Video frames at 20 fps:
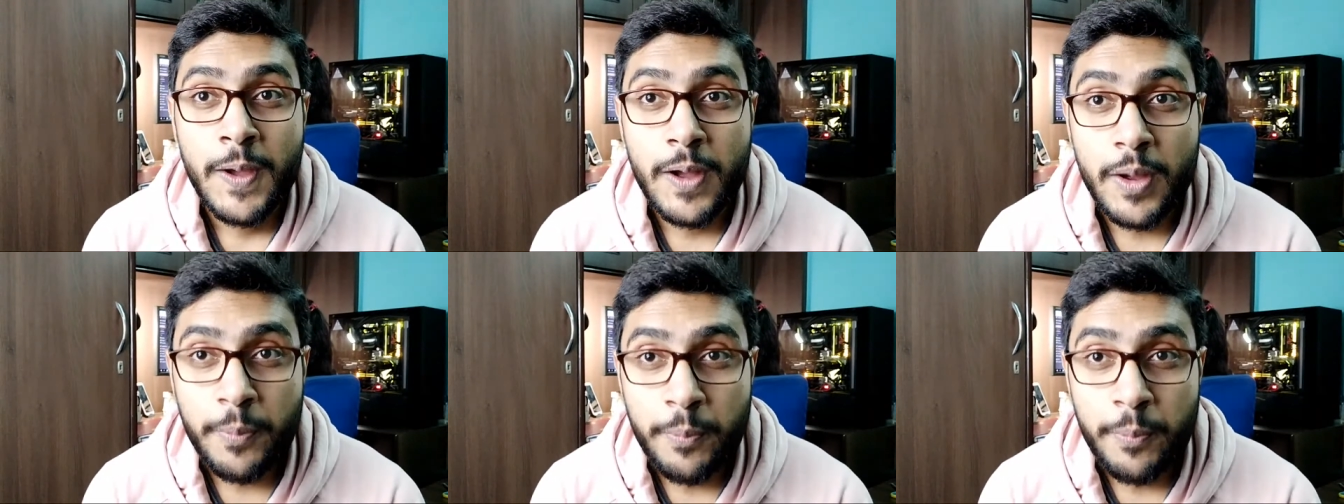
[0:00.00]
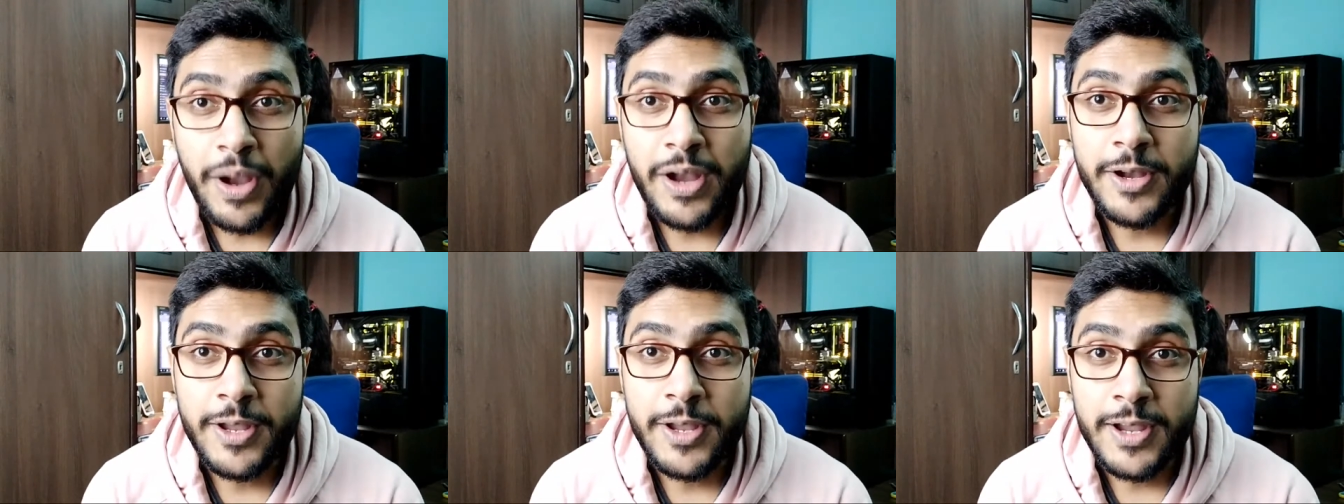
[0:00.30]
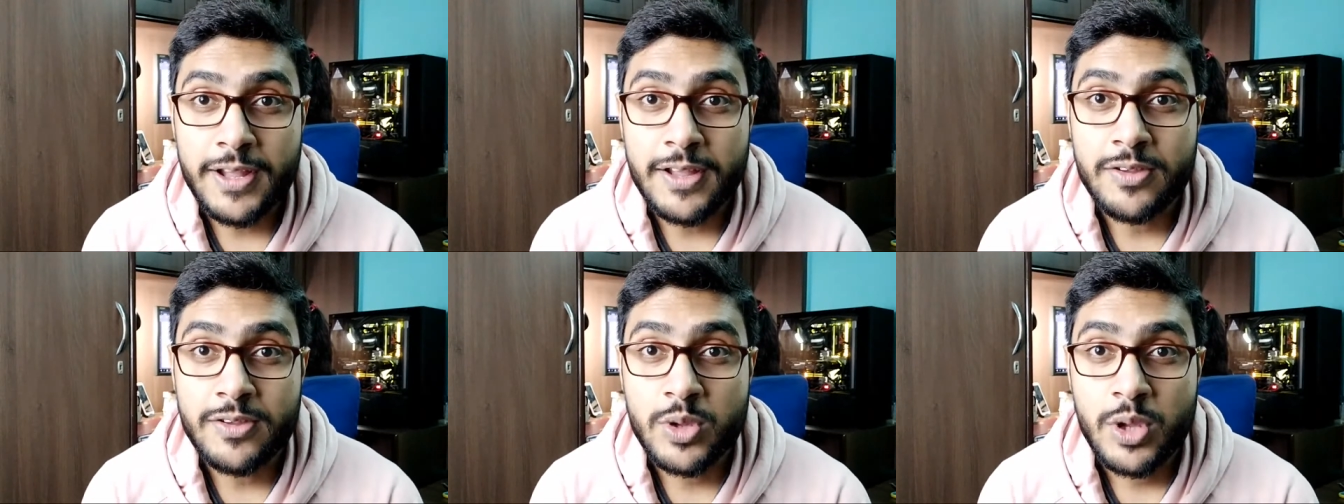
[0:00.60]
a
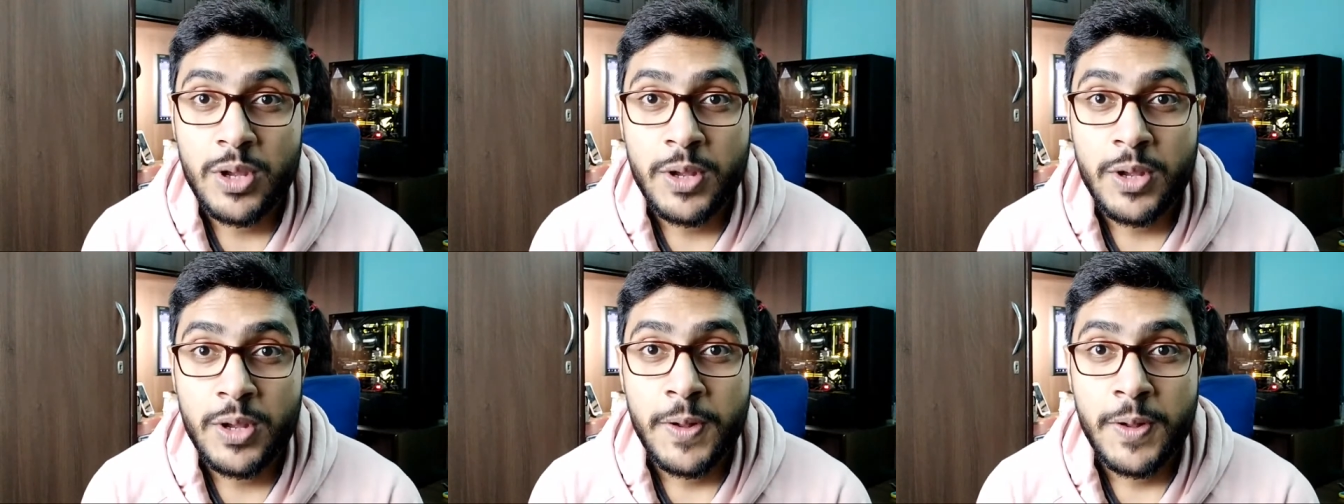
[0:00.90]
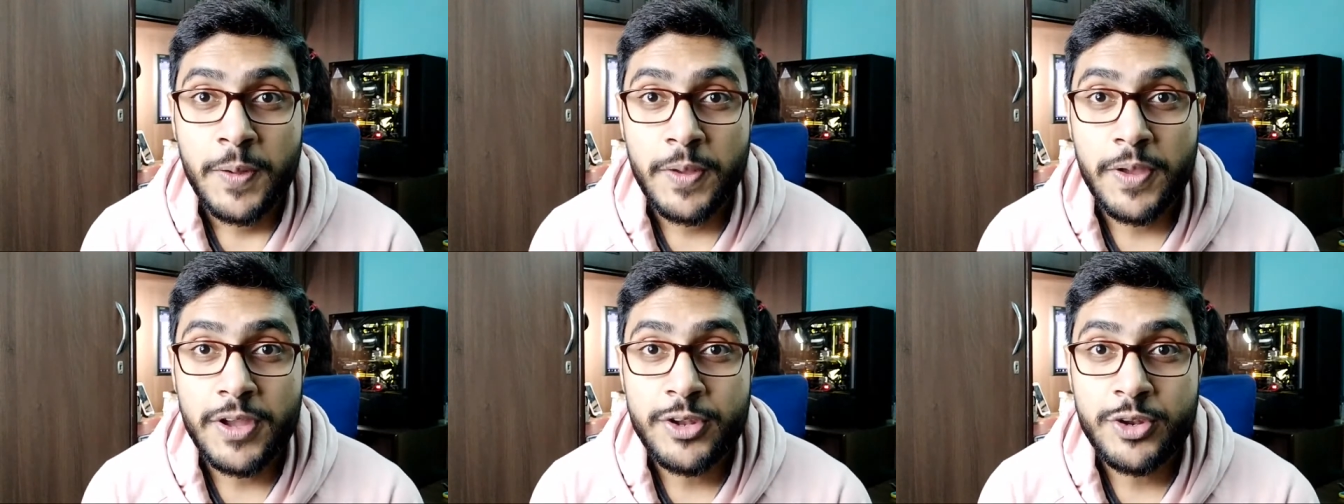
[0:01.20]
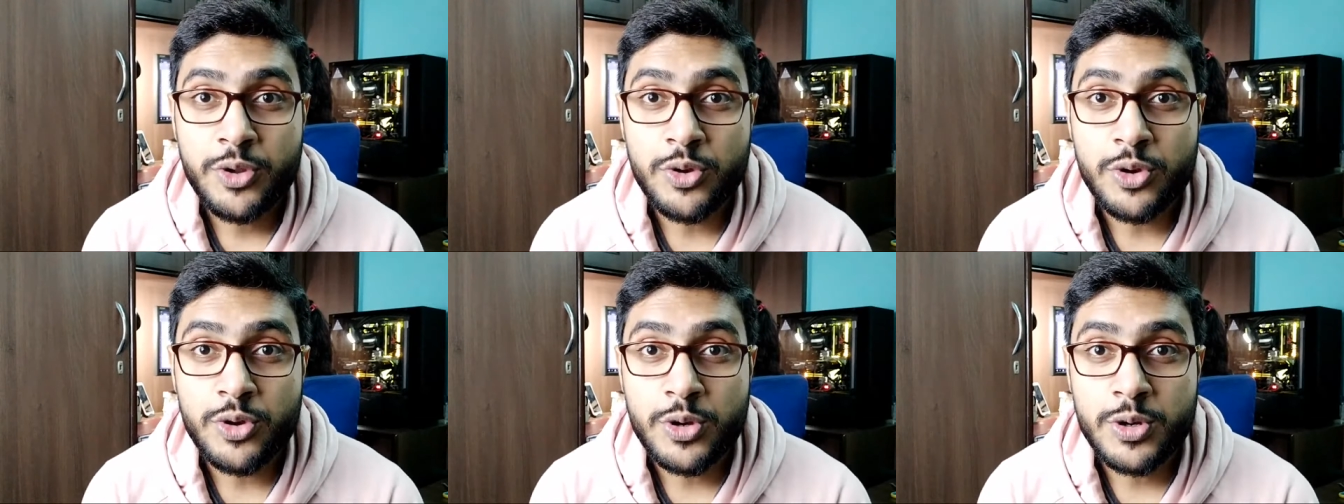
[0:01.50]
maintenance
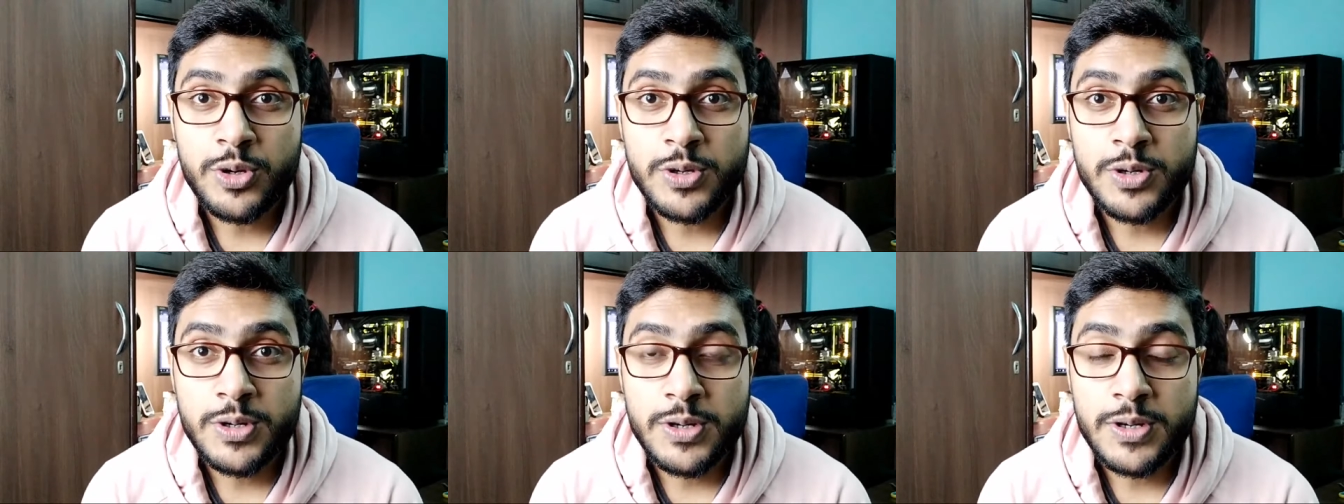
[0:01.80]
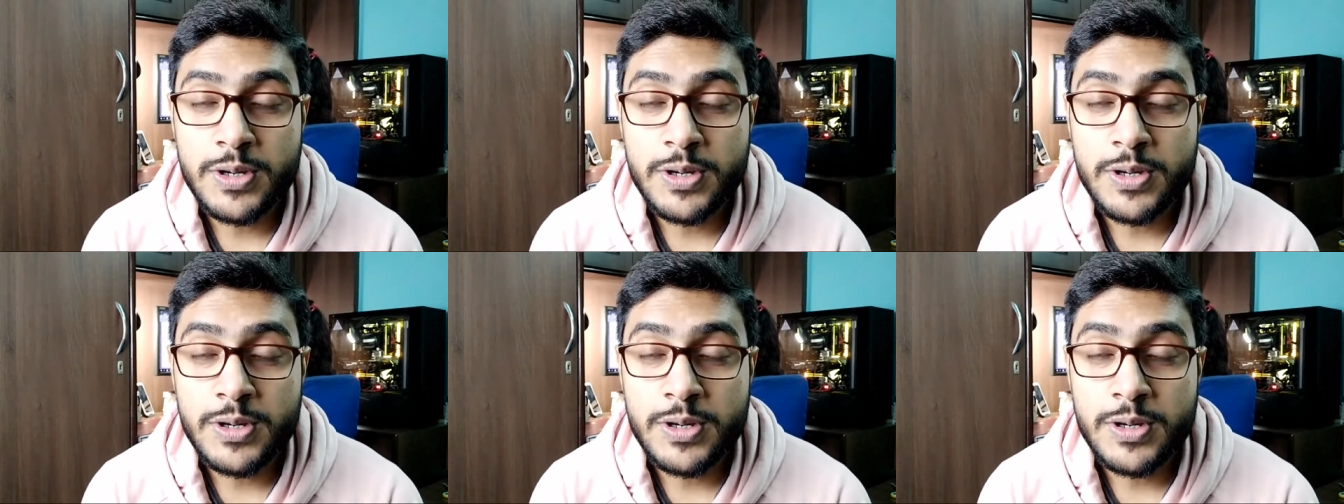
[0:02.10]
it took uh,